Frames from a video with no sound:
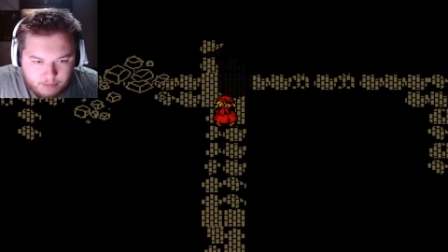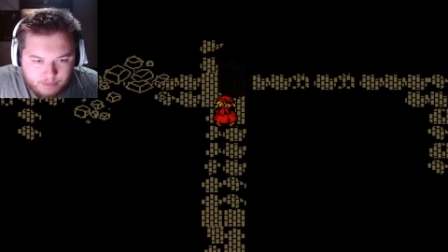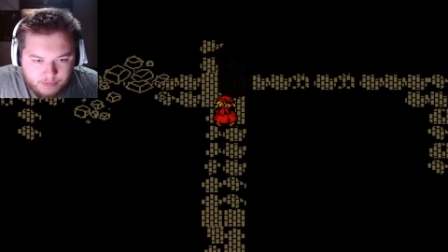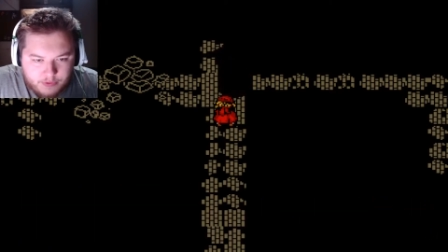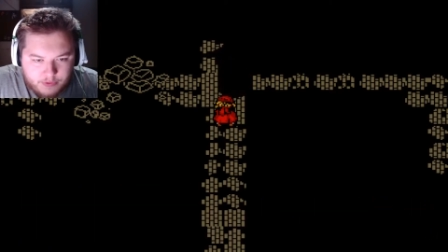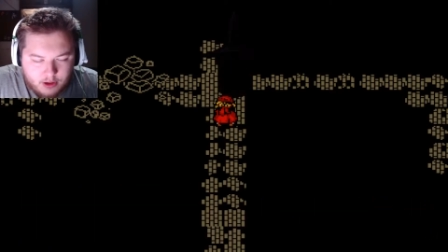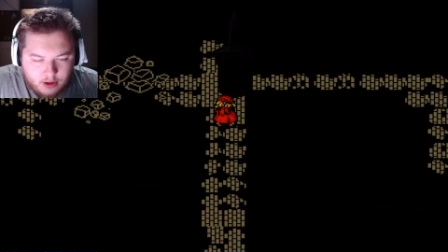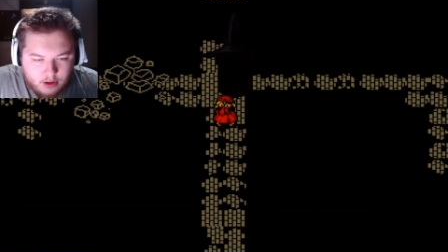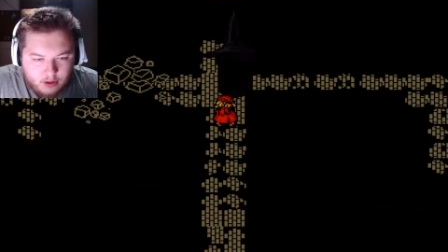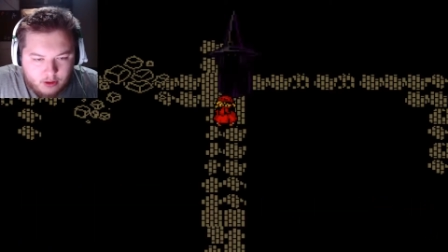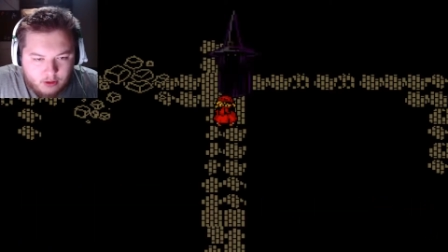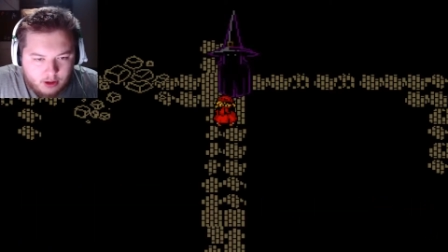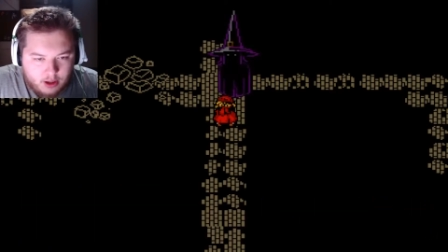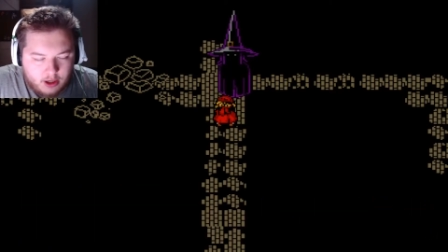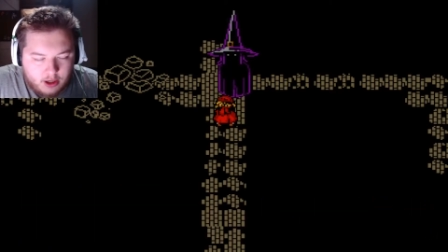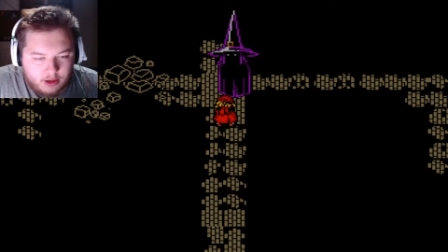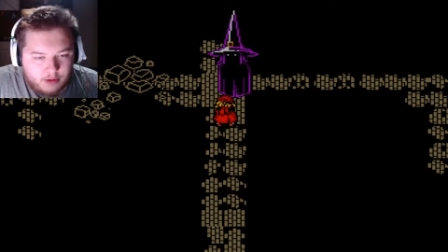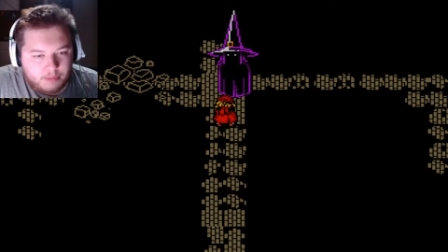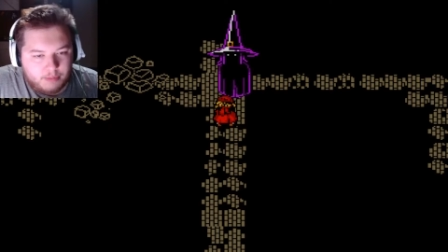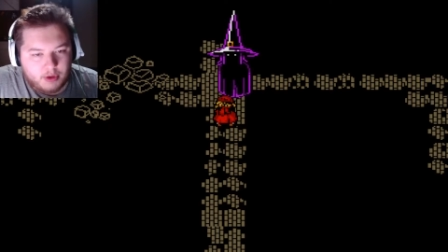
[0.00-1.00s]
Oh
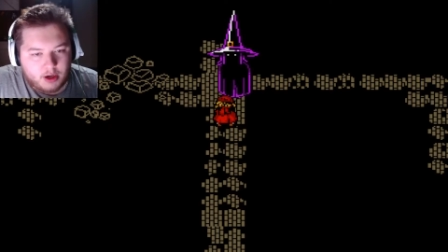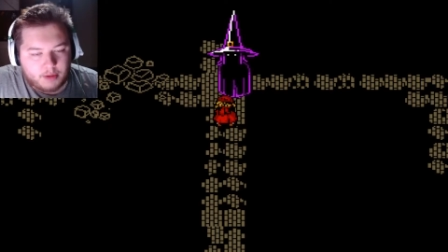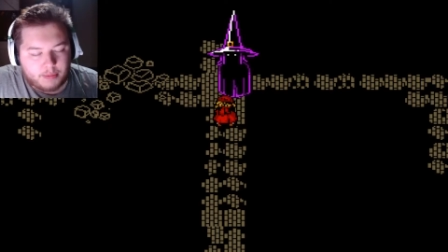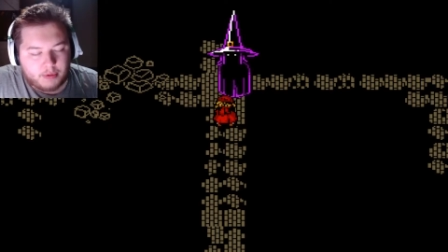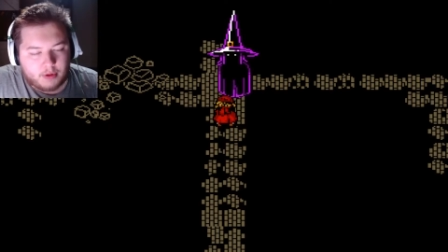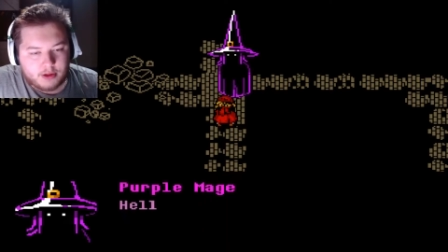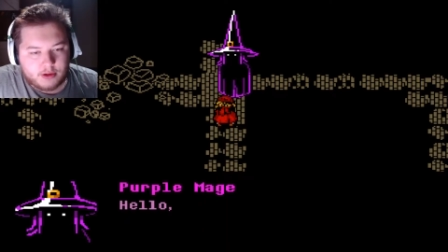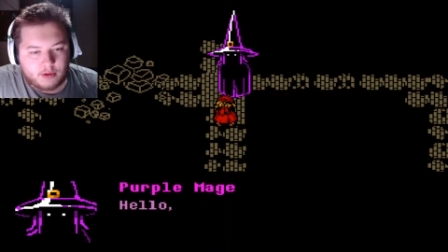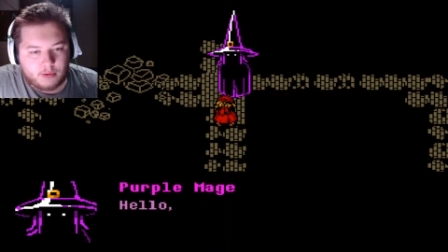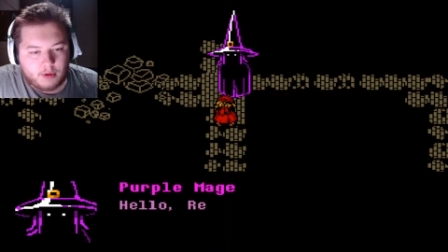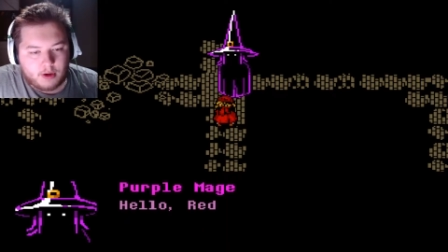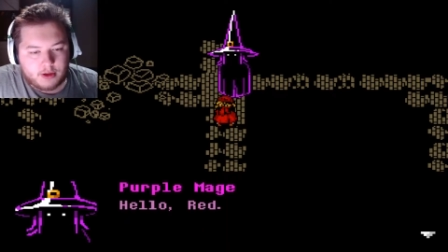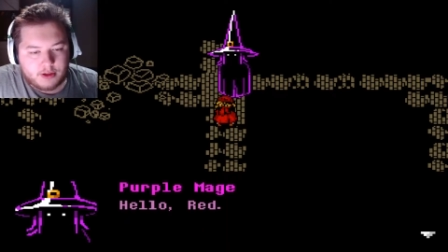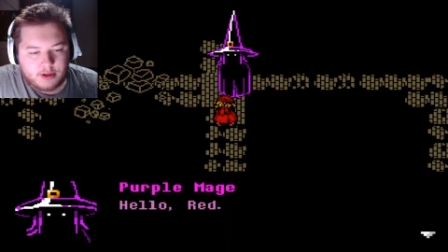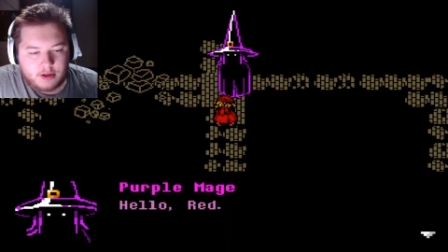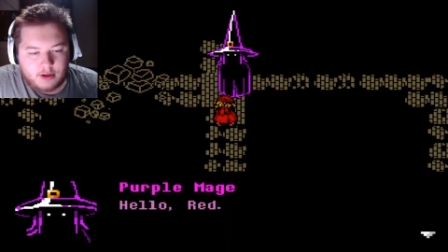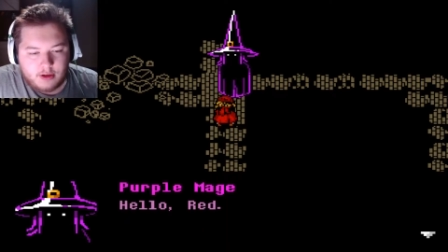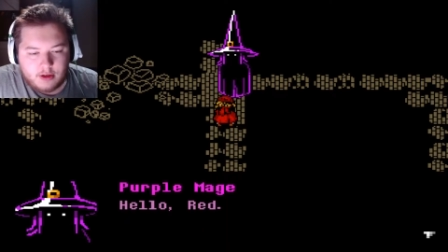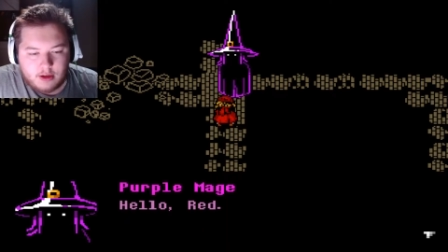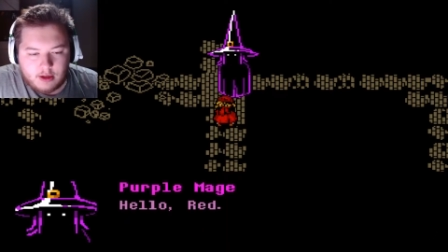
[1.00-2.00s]
god, purple's the worst.
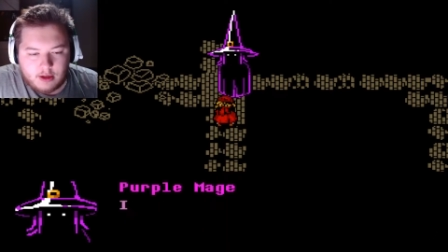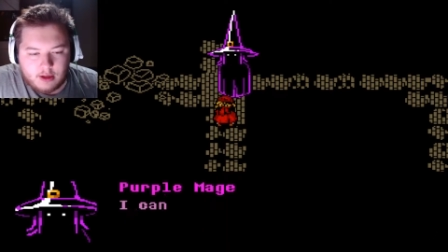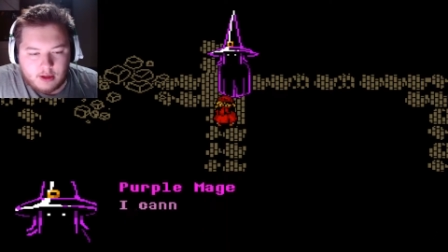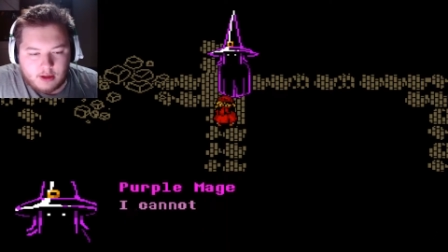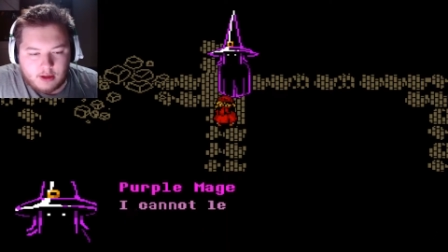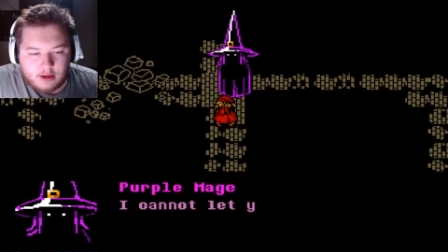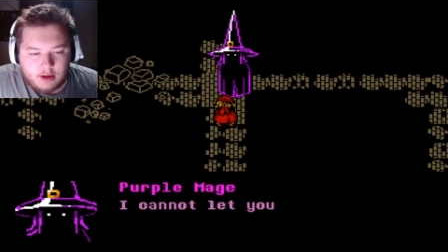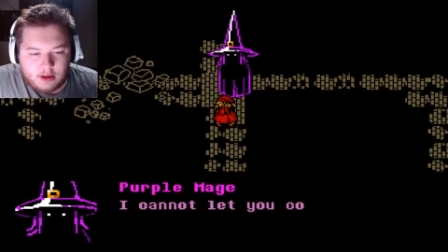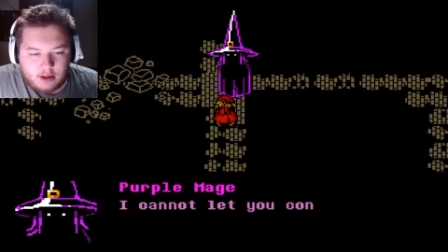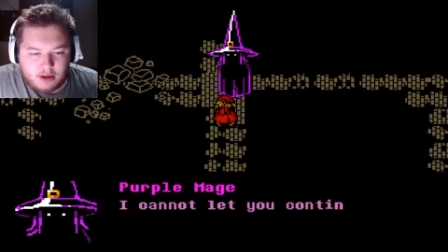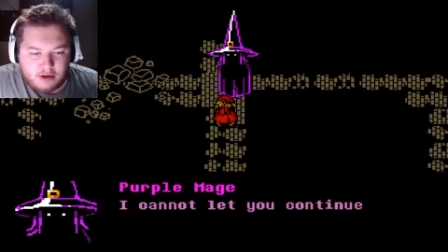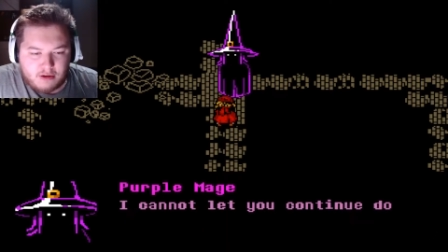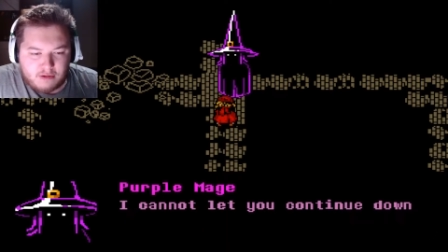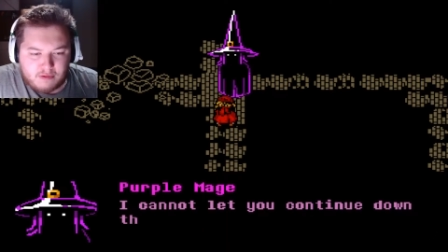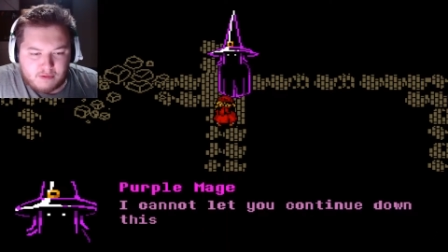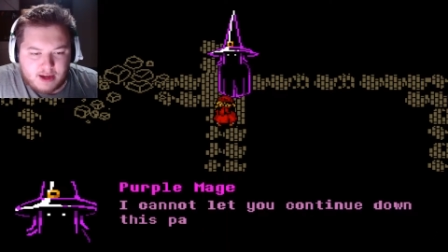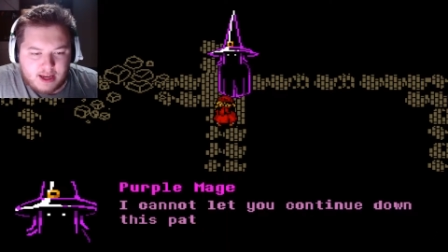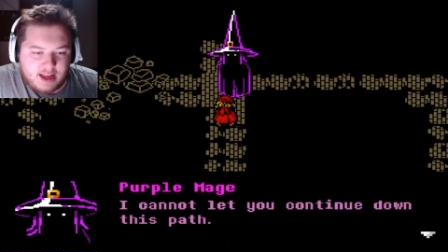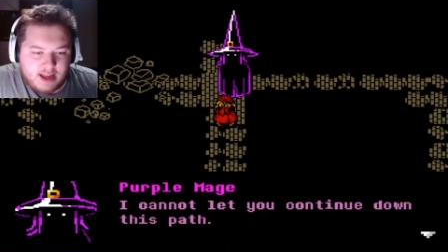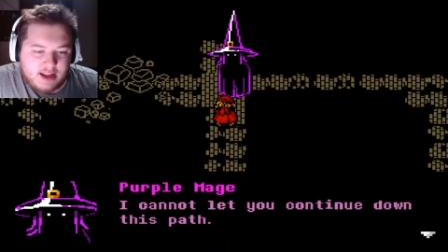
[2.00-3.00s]
Hello,
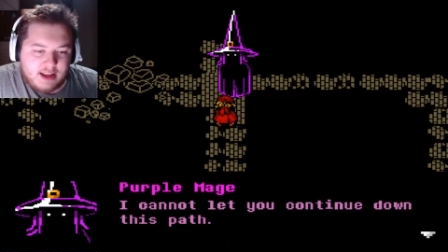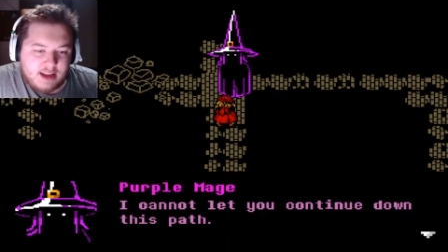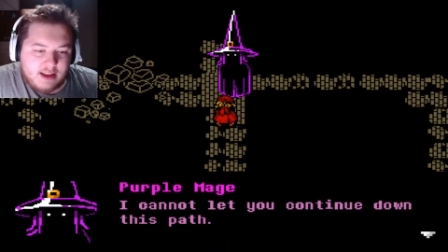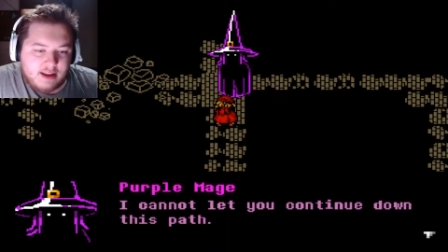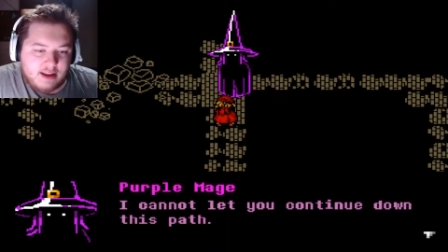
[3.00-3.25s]
Red.